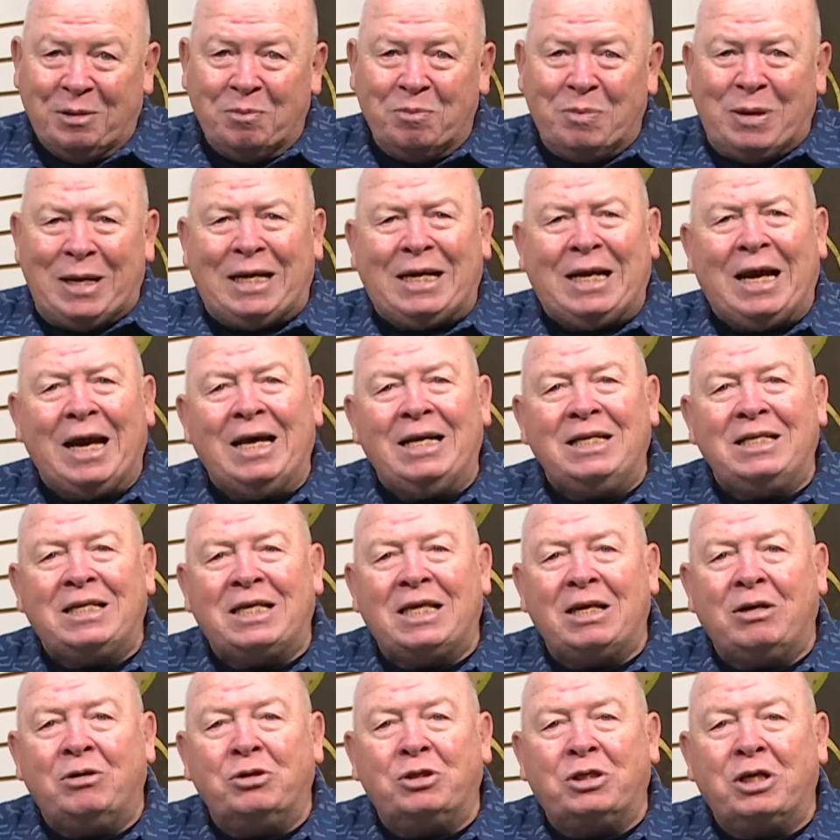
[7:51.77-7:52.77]
because
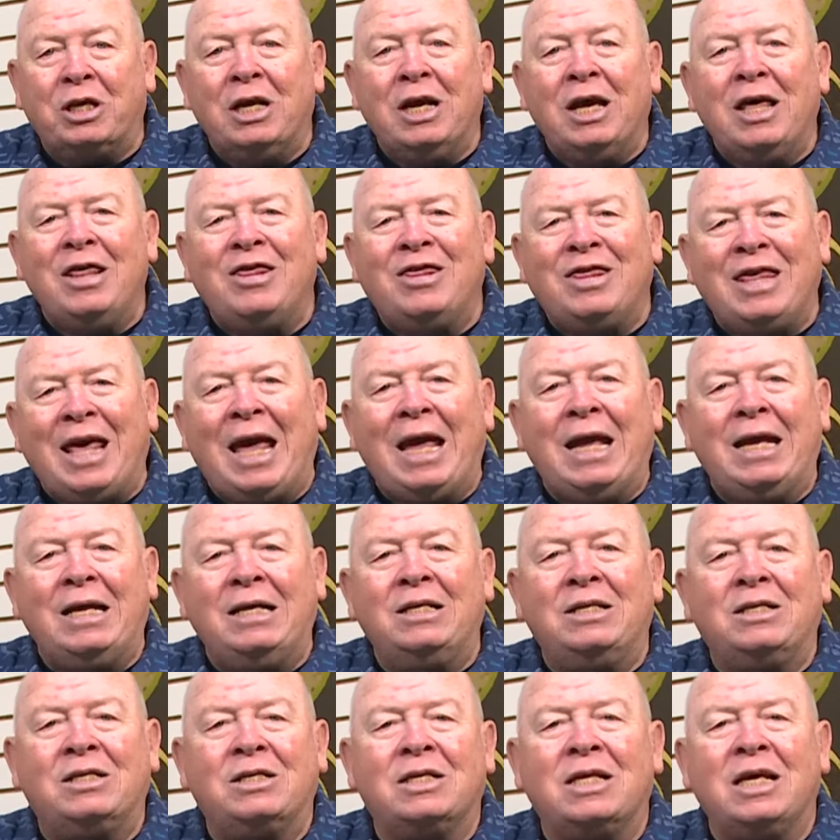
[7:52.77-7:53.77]
those
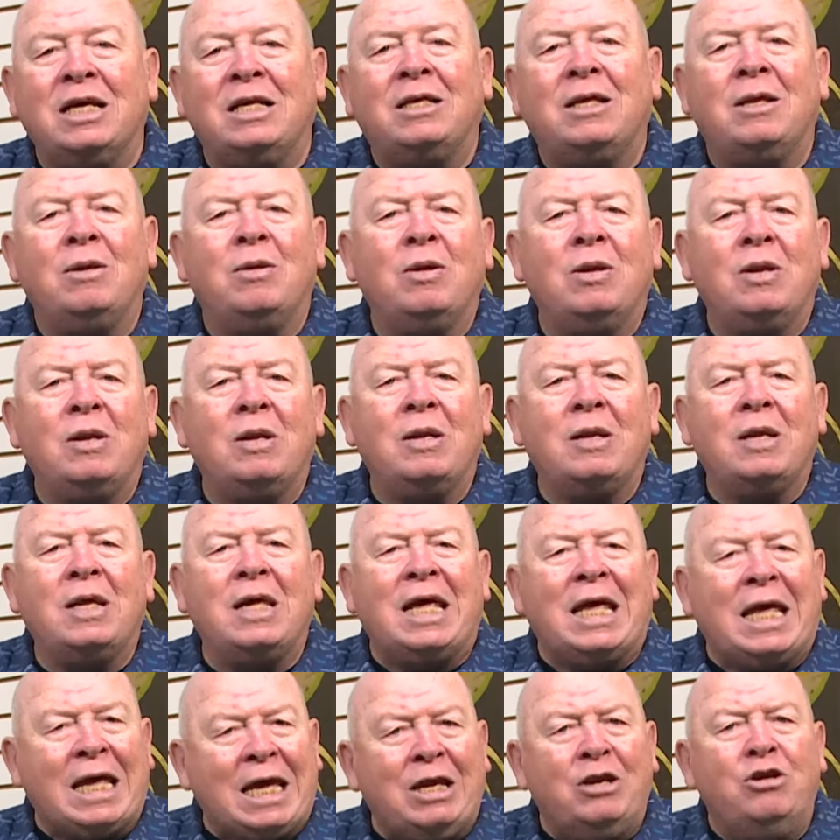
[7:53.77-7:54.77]
things that
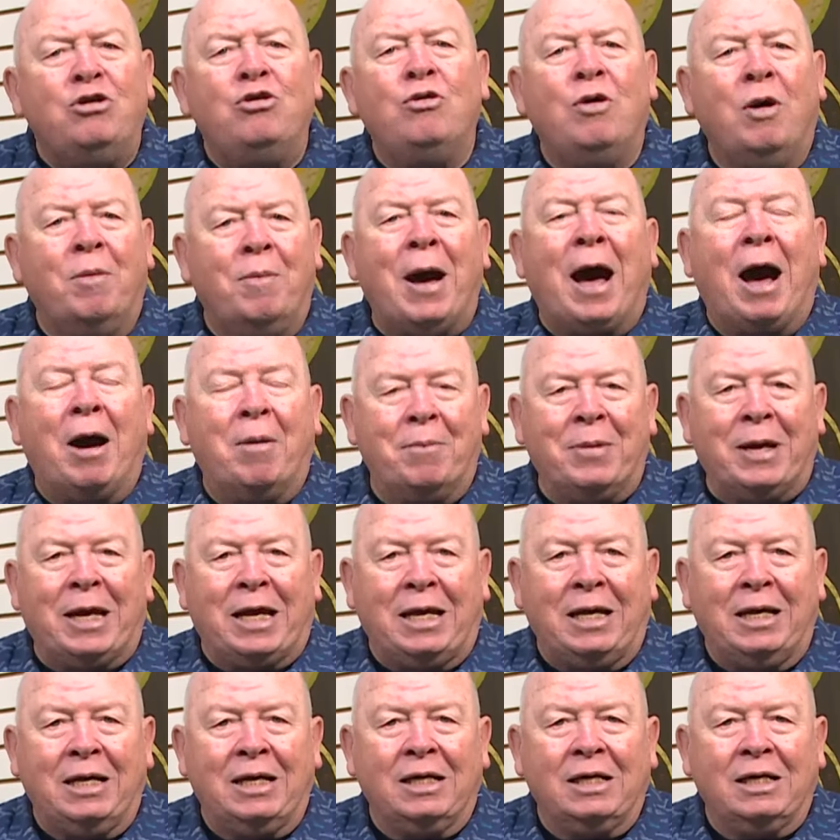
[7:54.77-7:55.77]
he knew about me.